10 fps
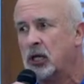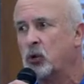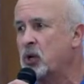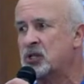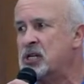there
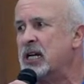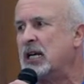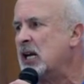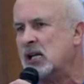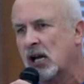wasn't
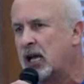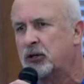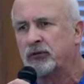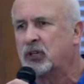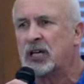any
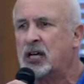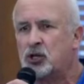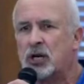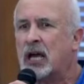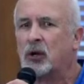
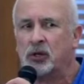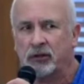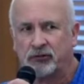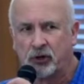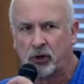electrification out on
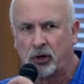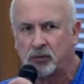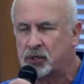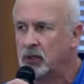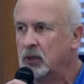the
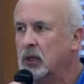farms.